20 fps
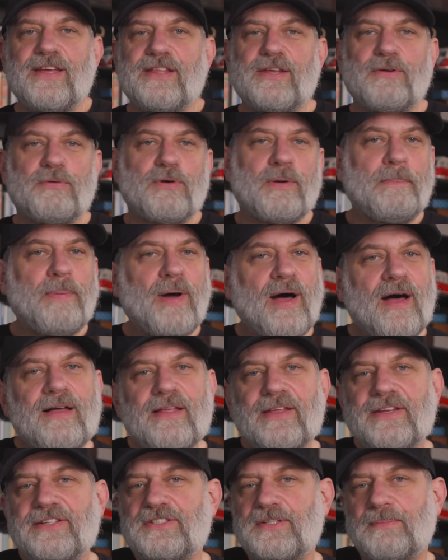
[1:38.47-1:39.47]
that were
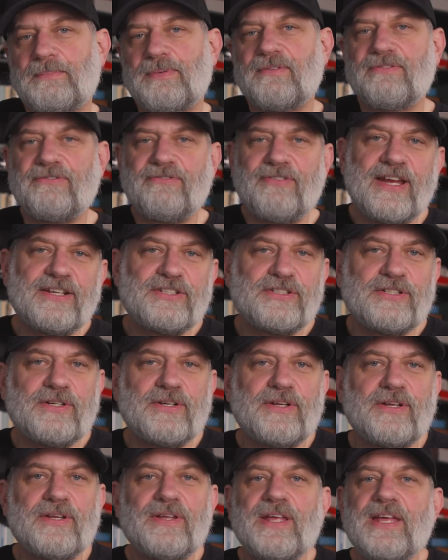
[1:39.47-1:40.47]
polished and
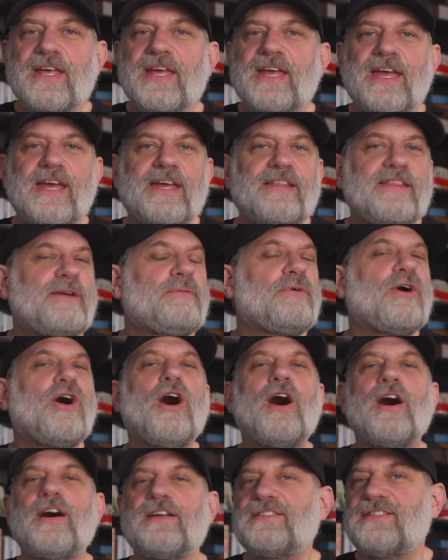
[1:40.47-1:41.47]
professional, and they were
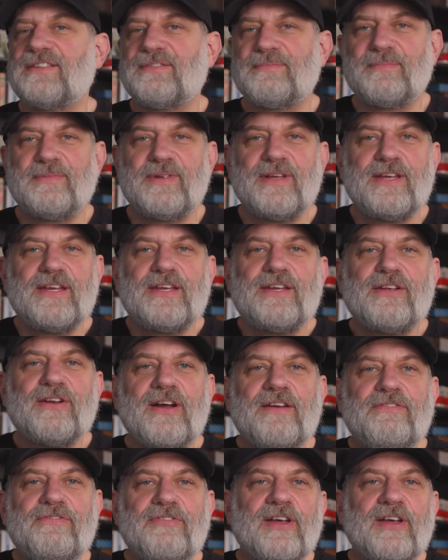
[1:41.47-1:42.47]
awesome. I